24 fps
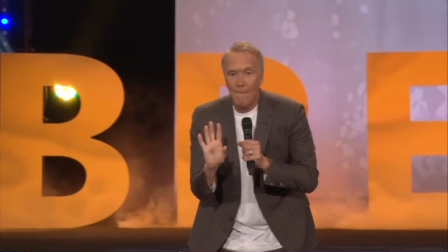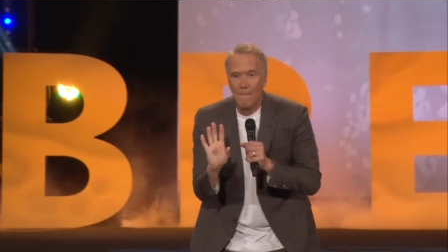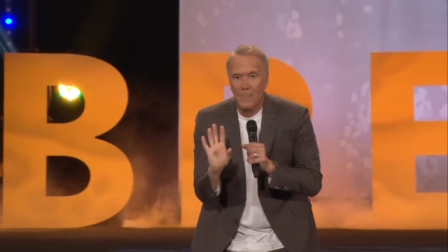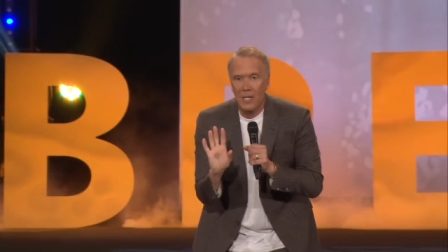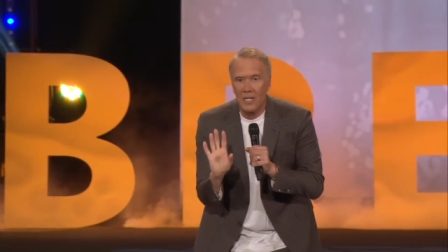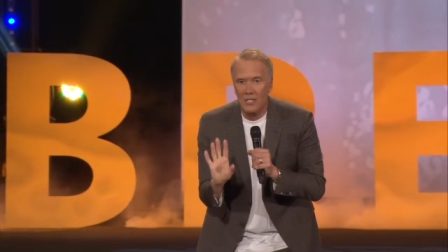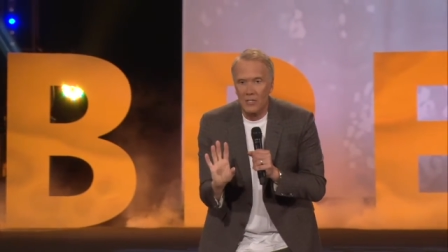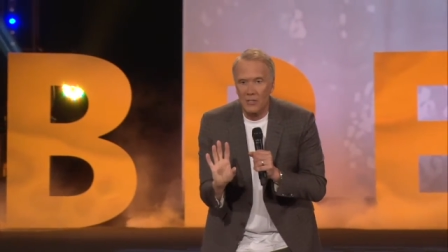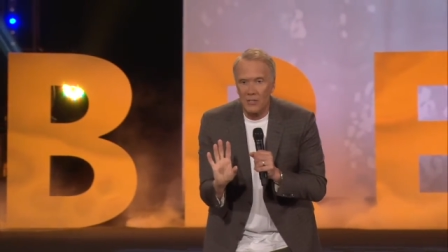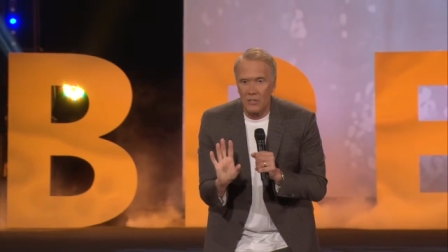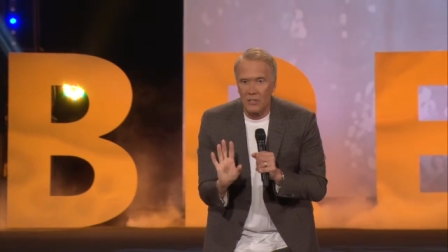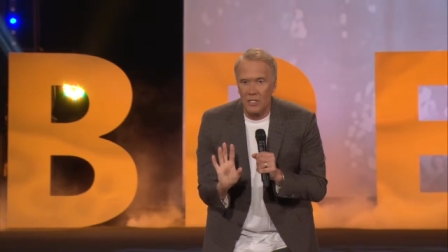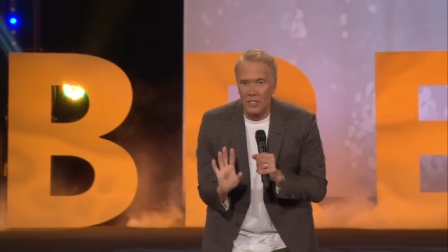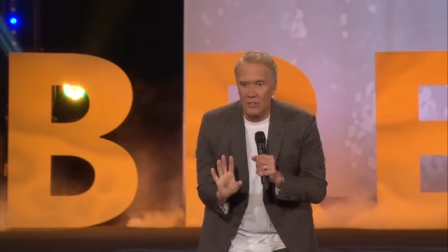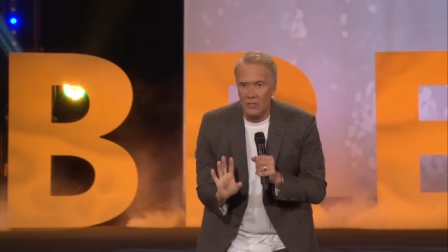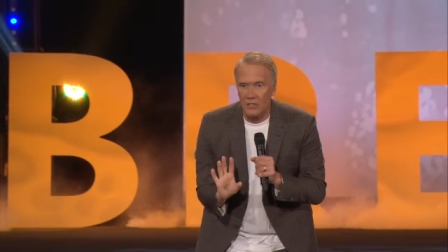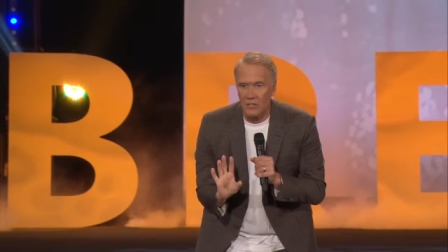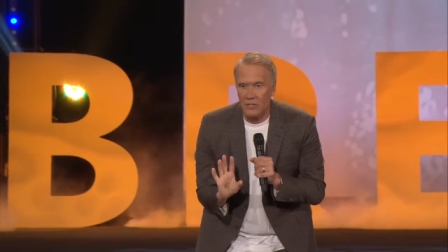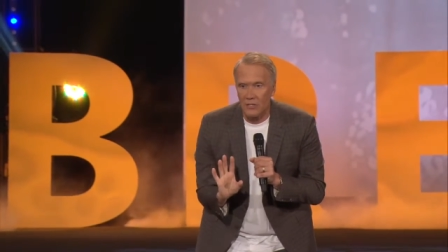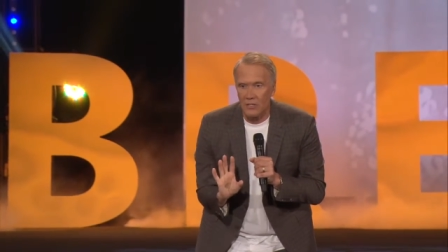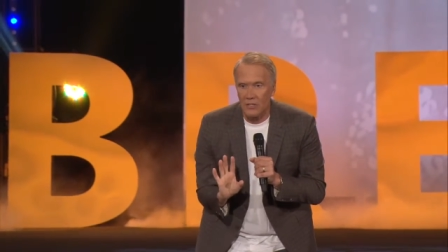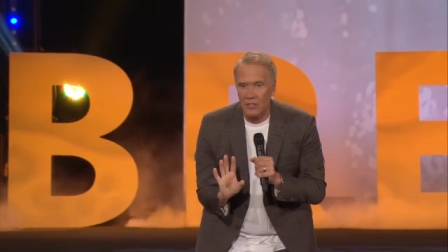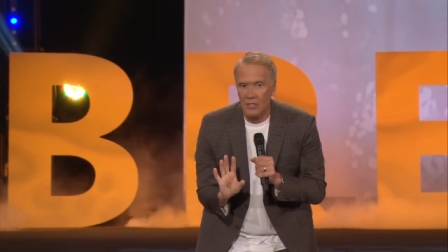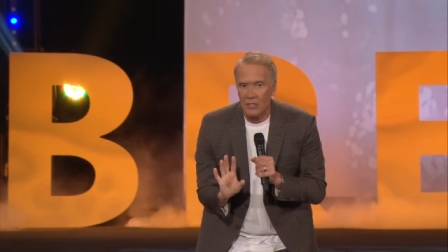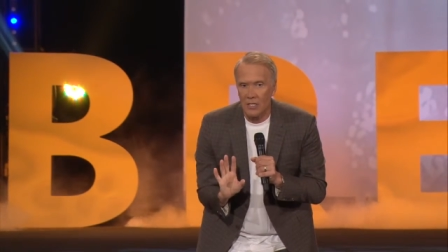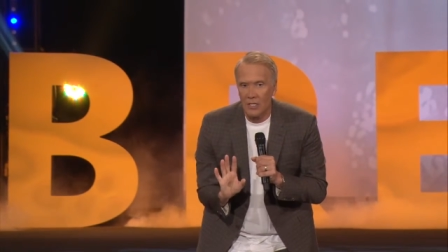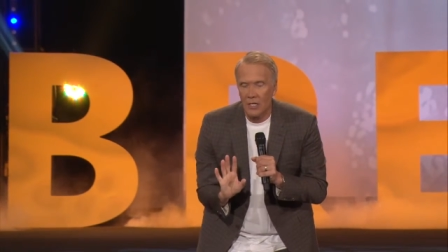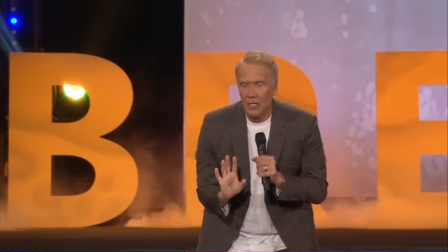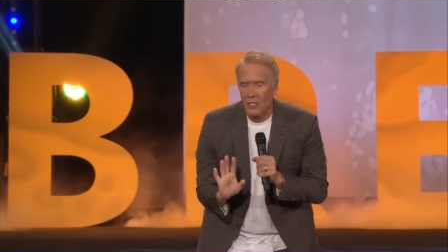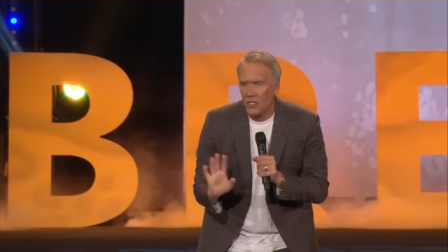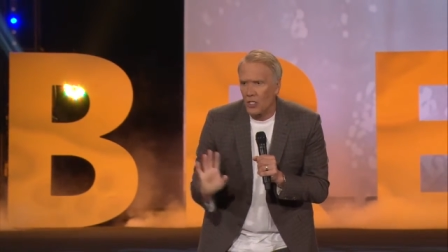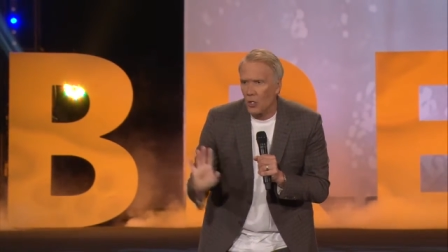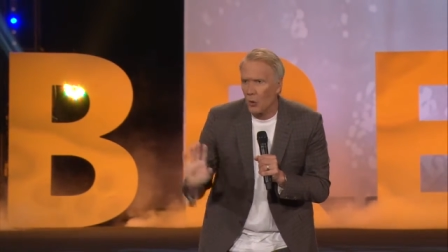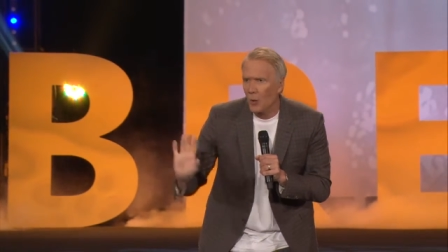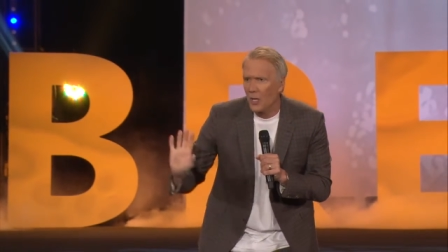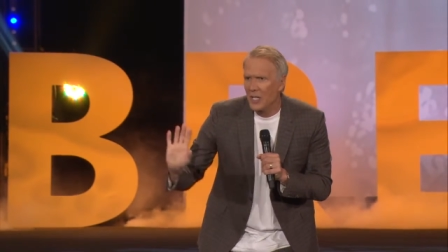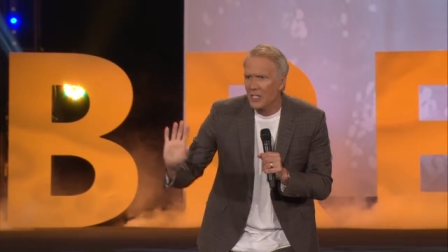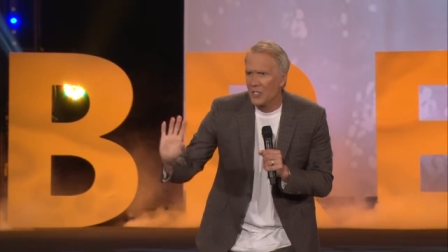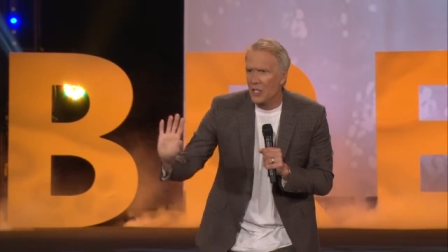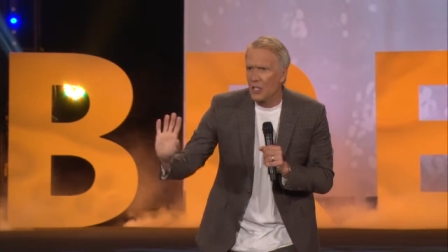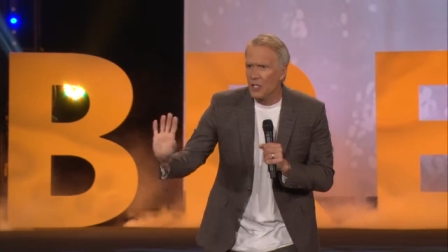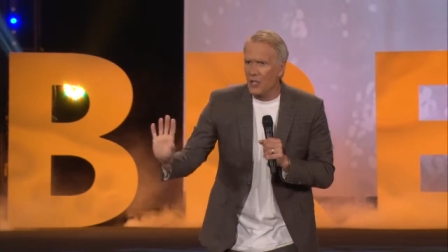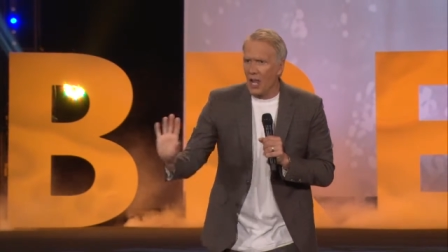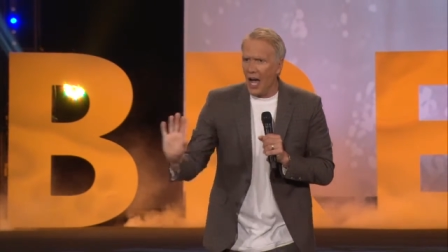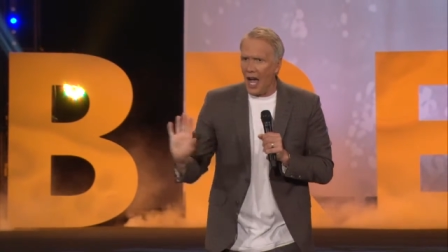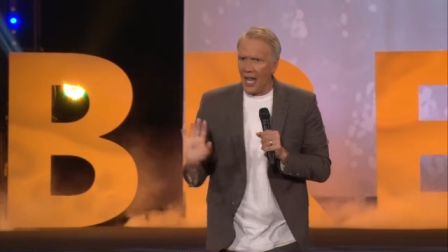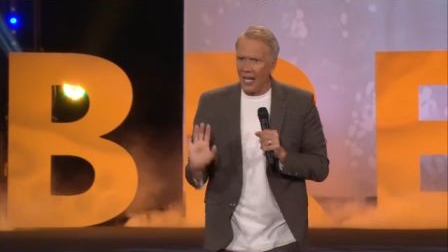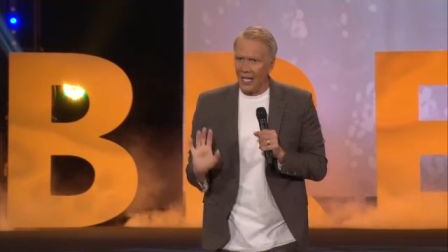business so we
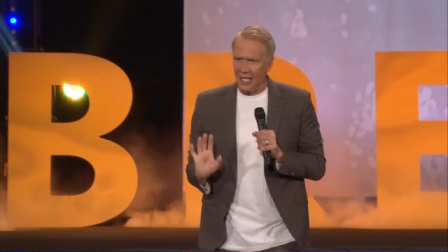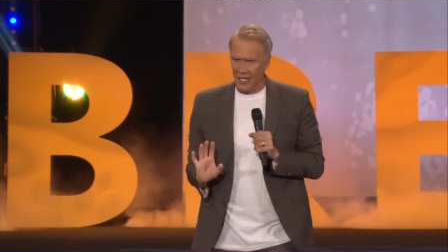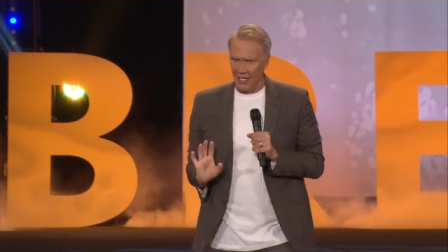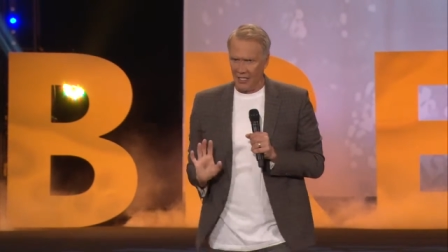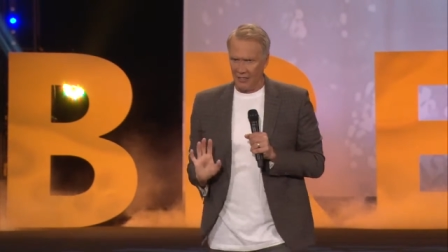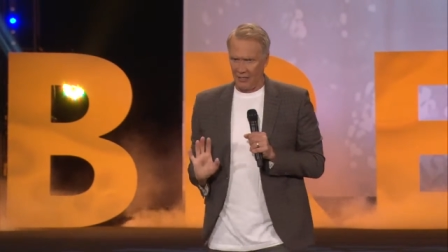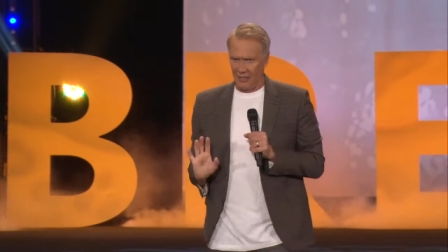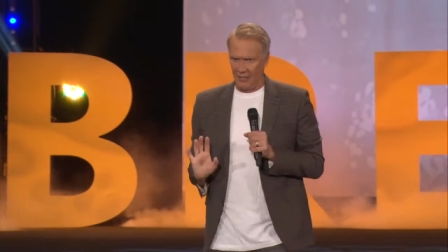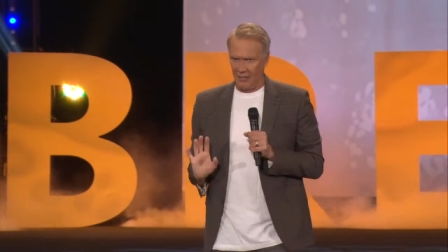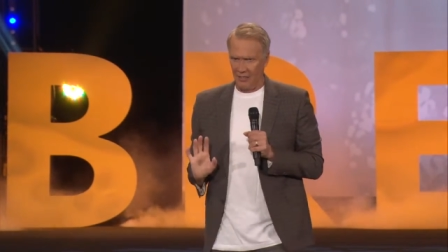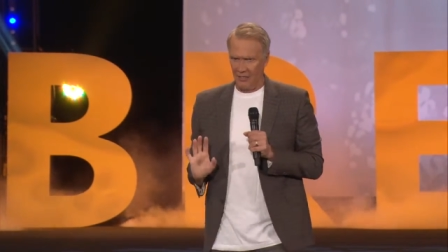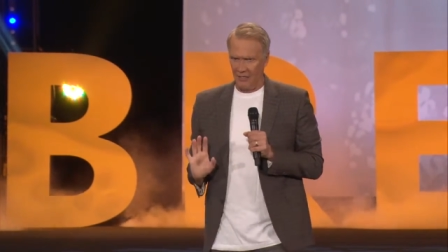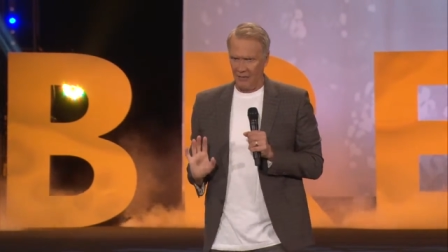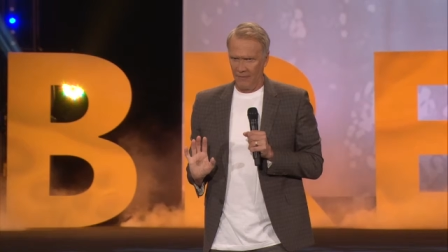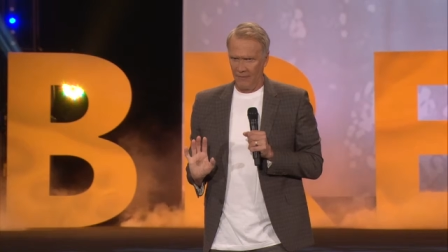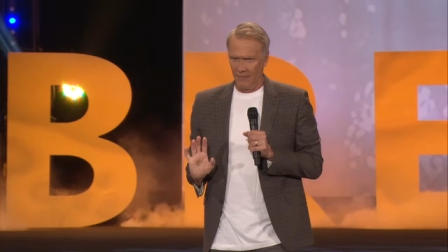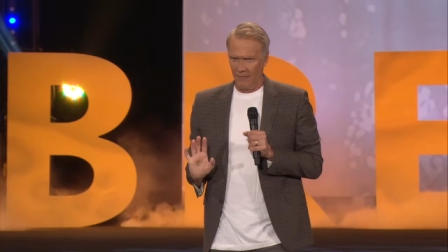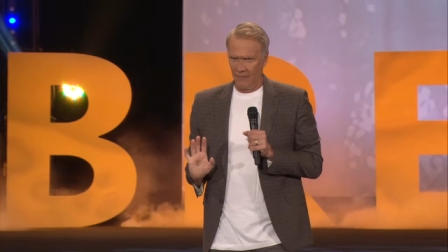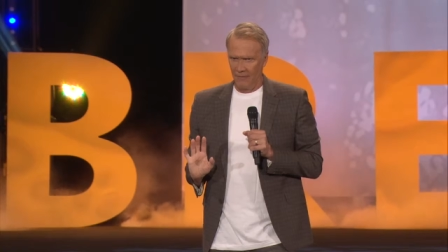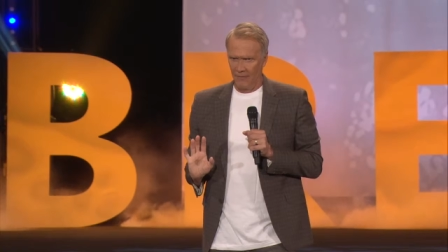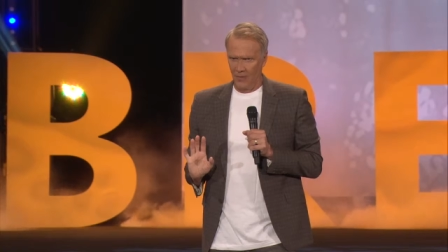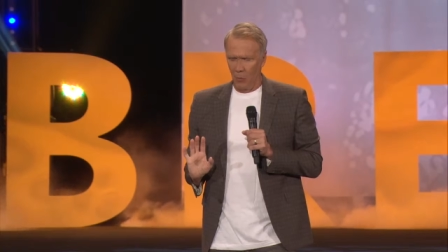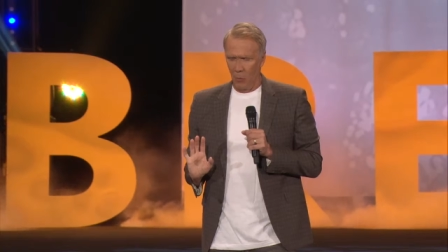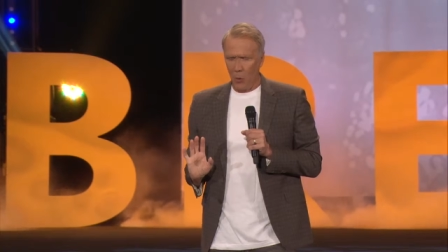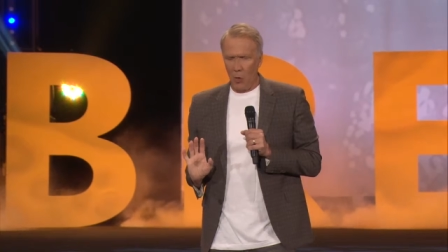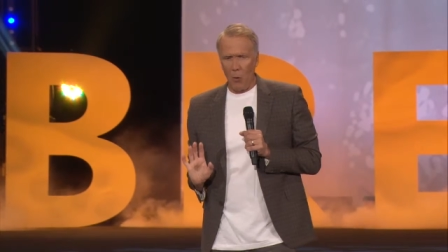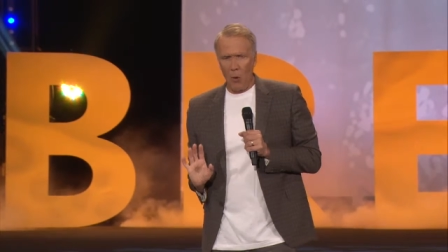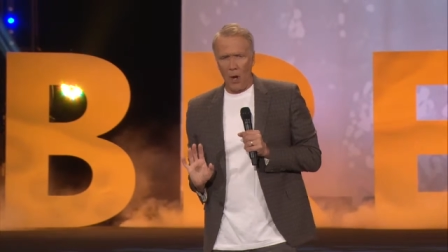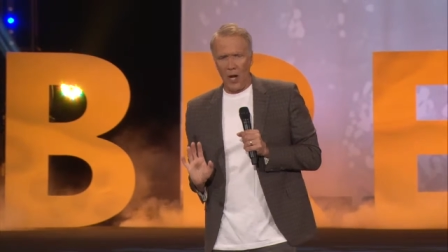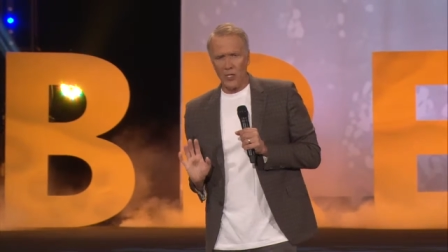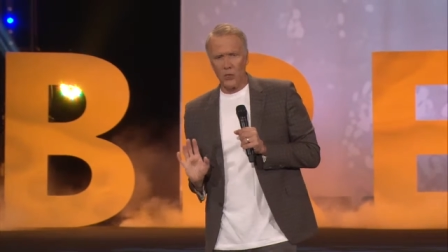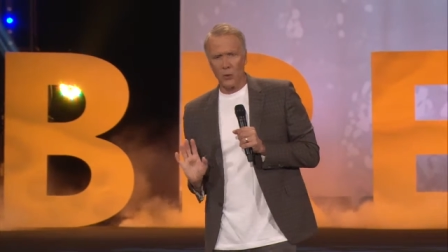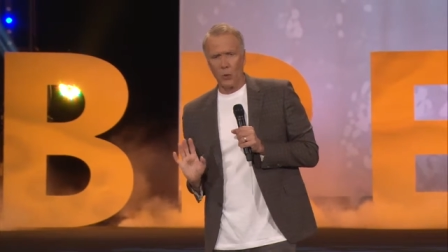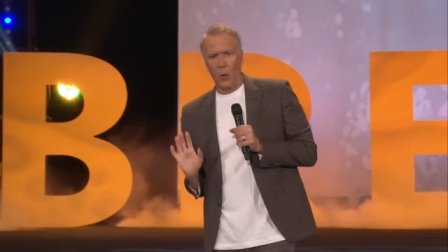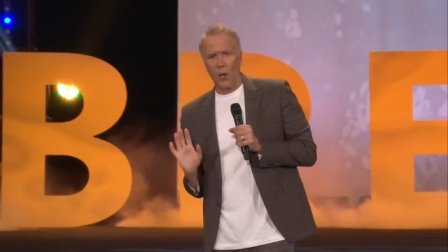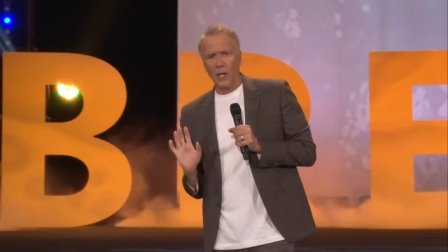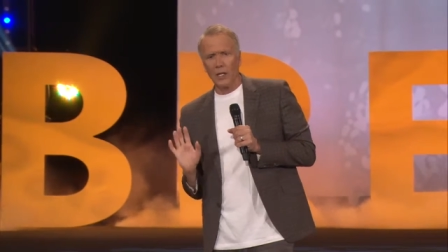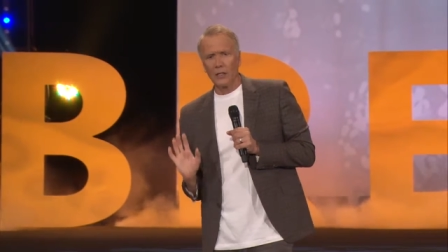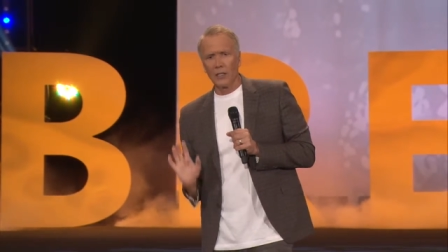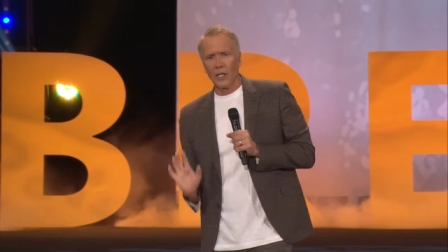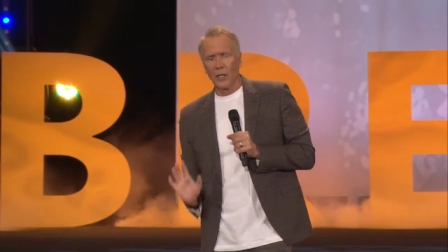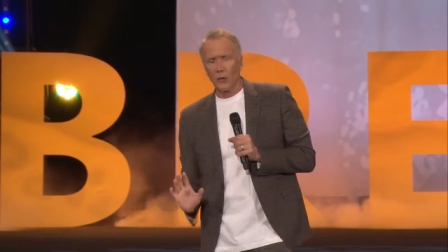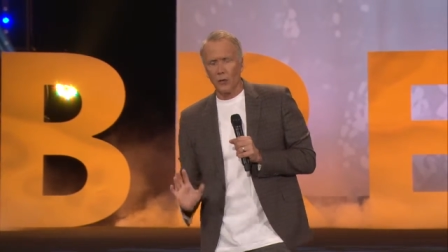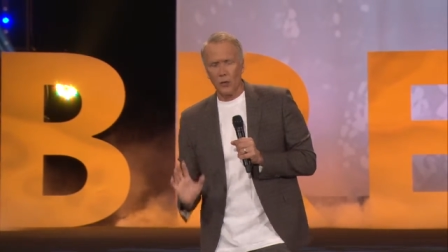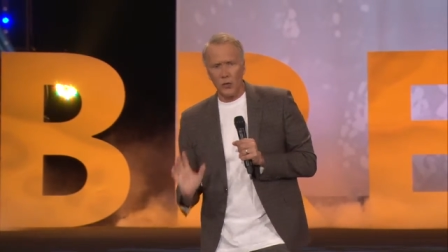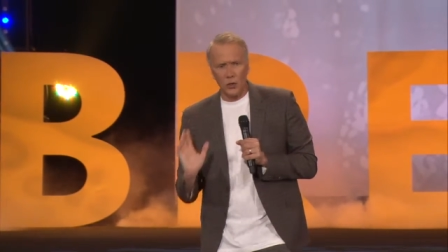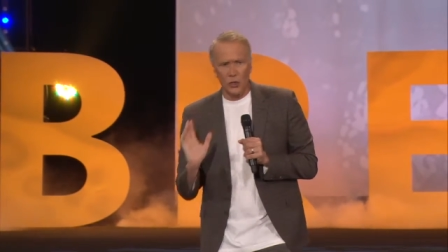deny it. We watch one little